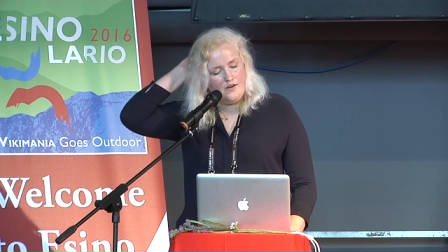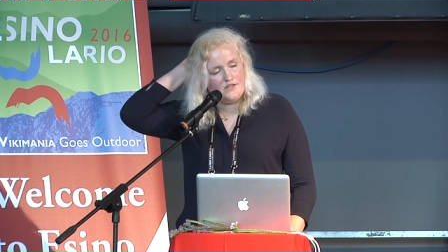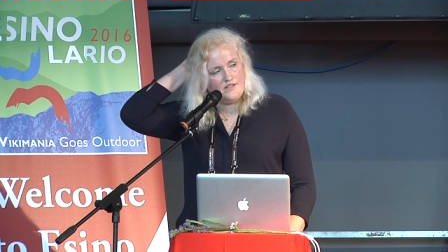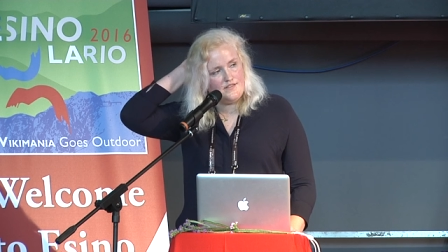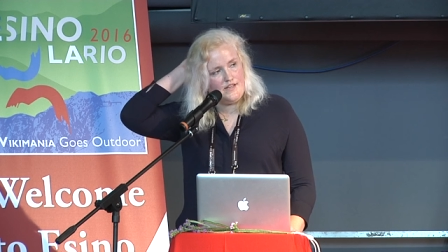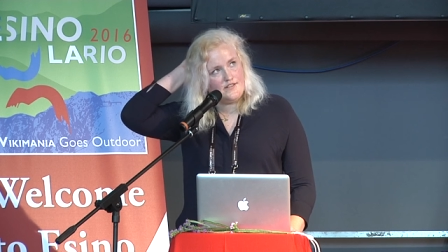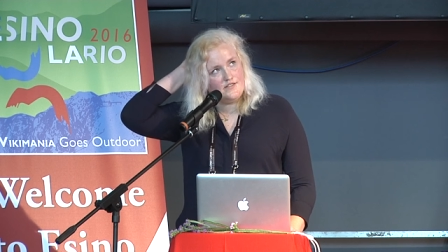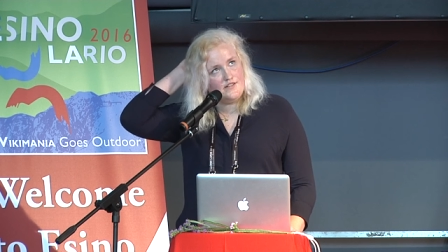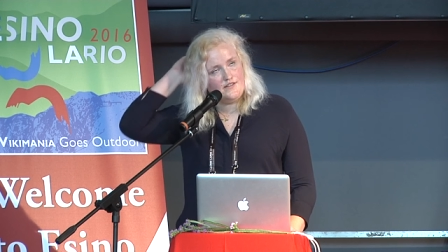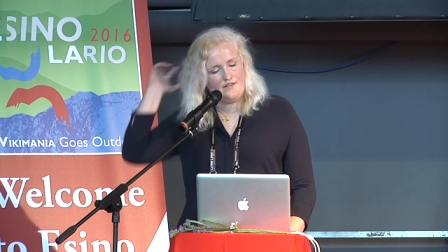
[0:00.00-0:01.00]
which is
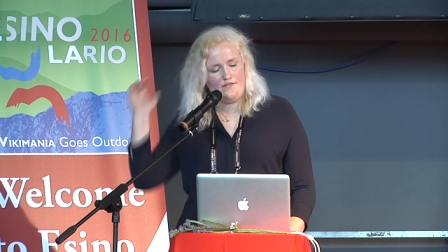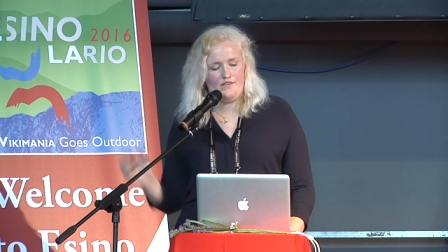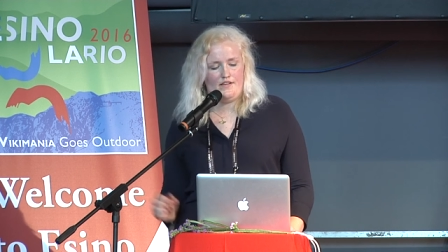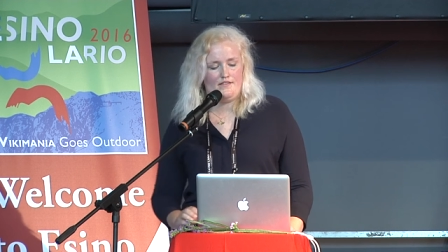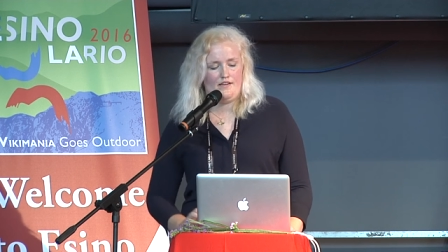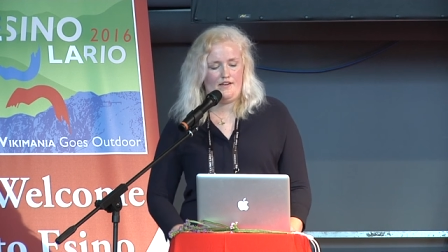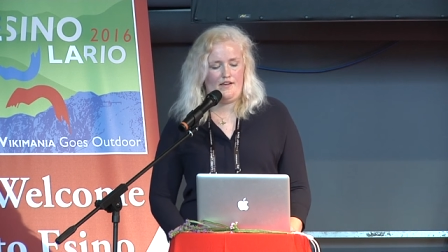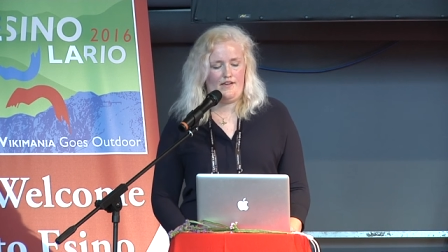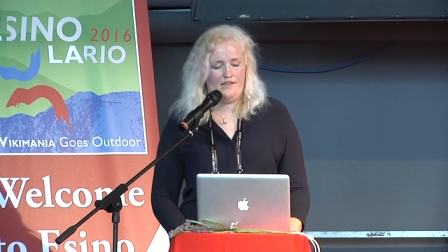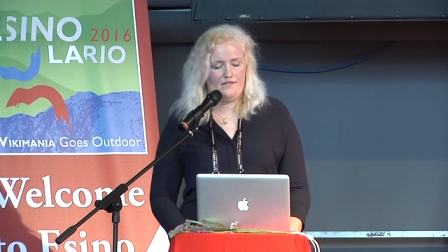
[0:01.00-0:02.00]
actually something that
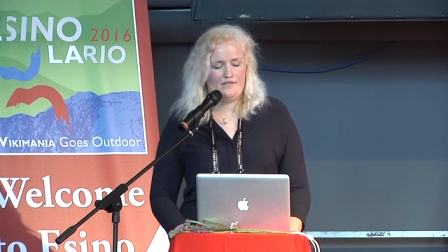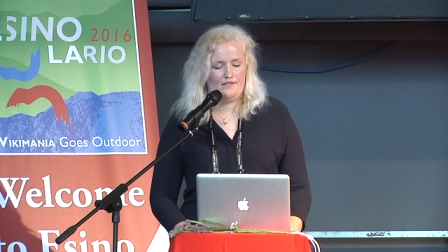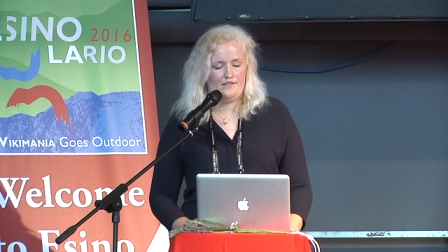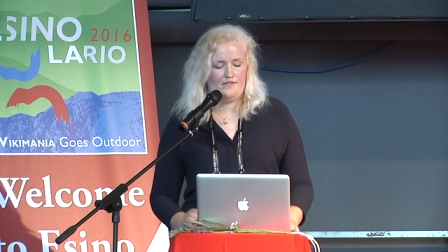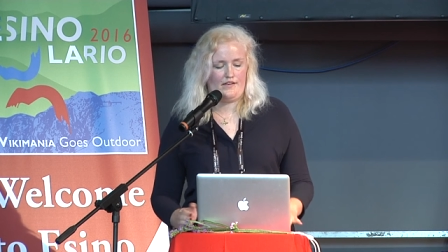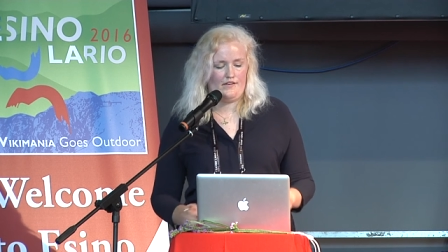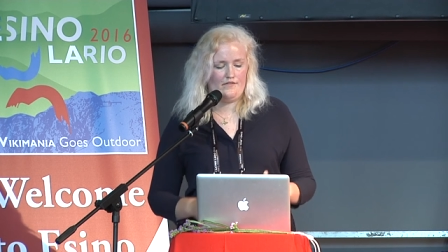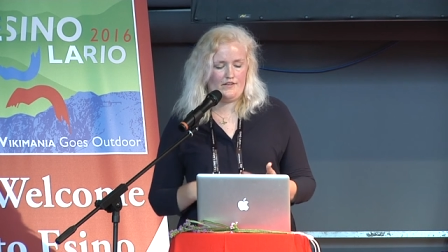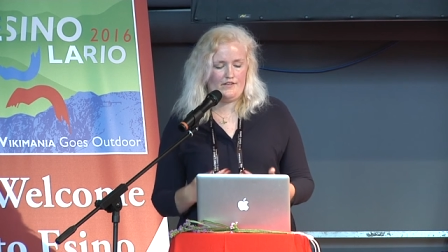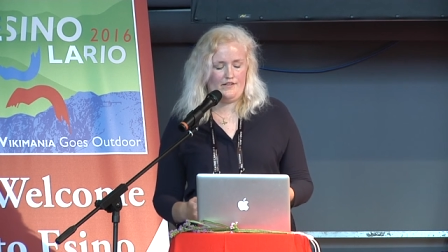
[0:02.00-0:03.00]
has
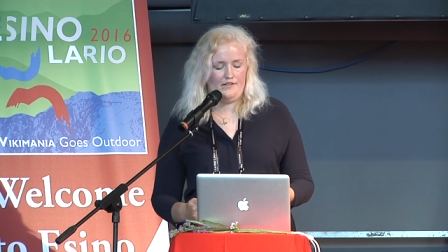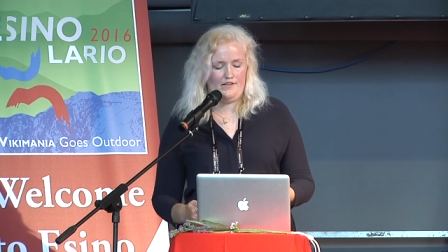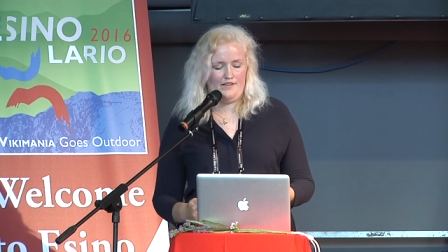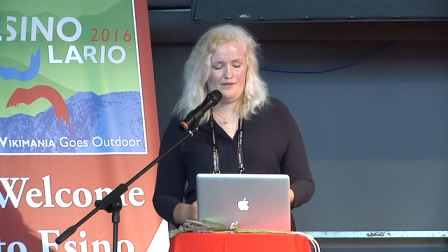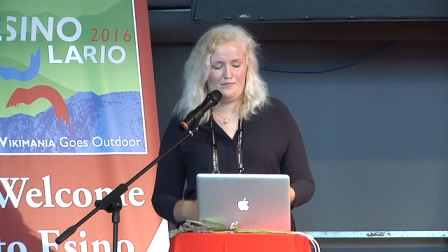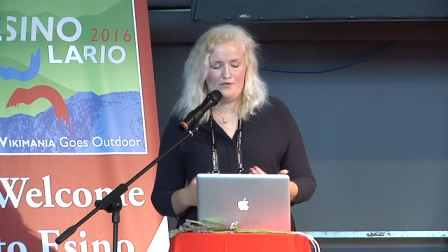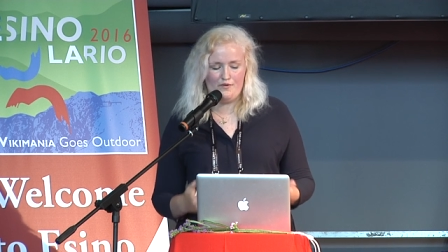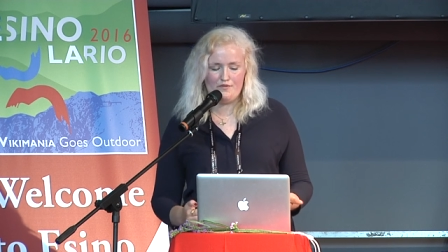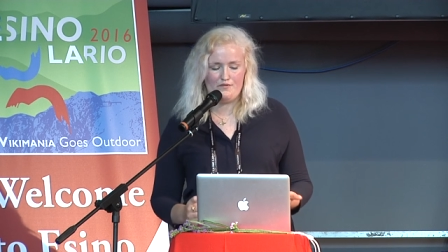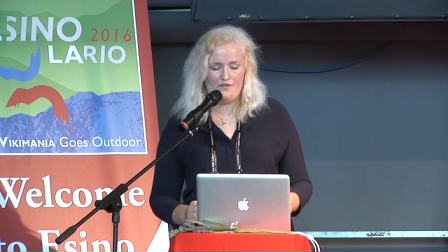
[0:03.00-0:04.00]
significantly
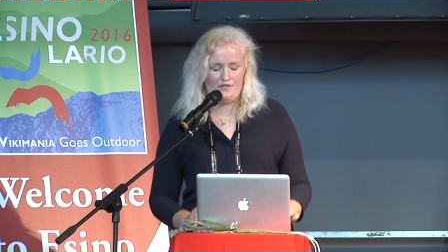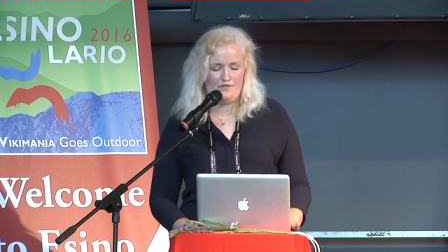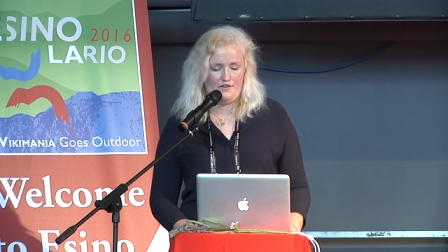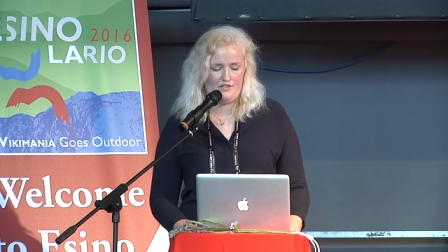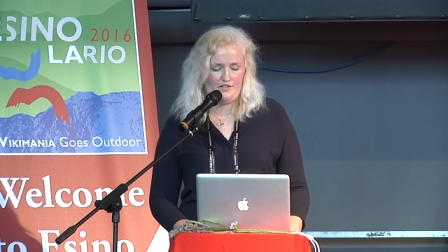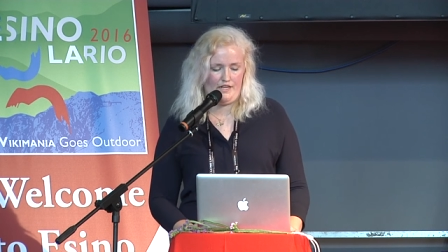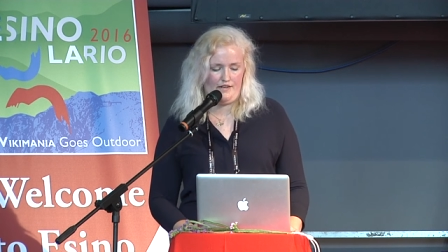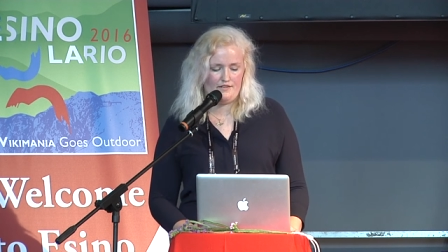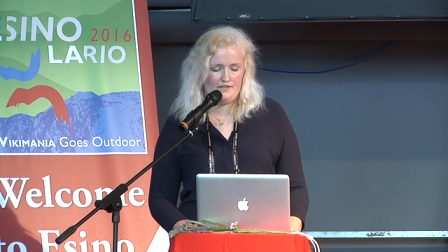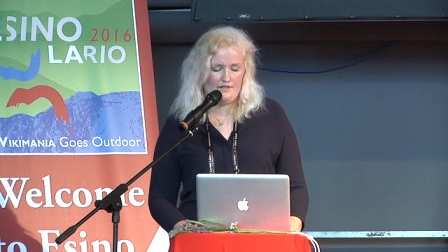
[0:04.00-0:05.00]
improved with the visual
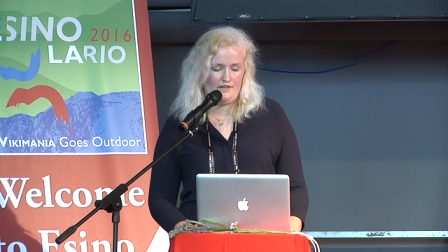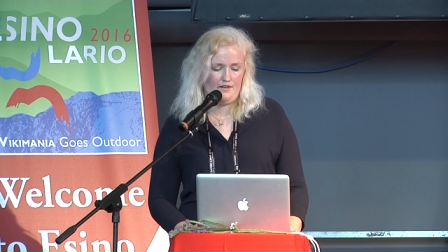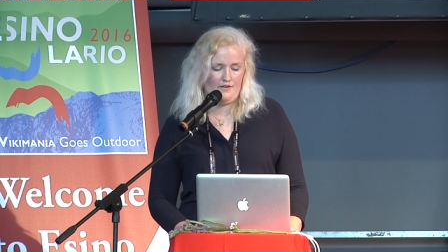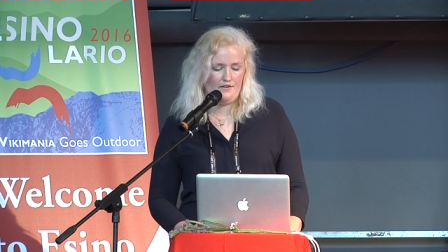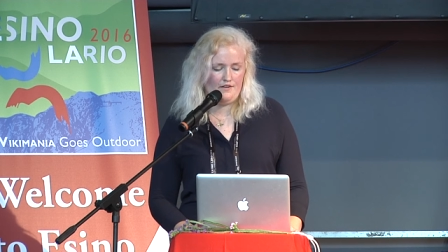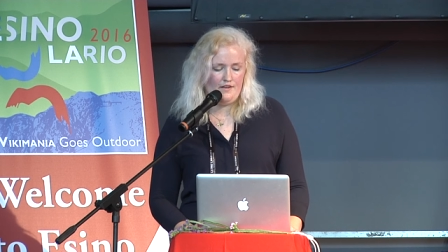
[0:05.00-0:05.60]
editor now,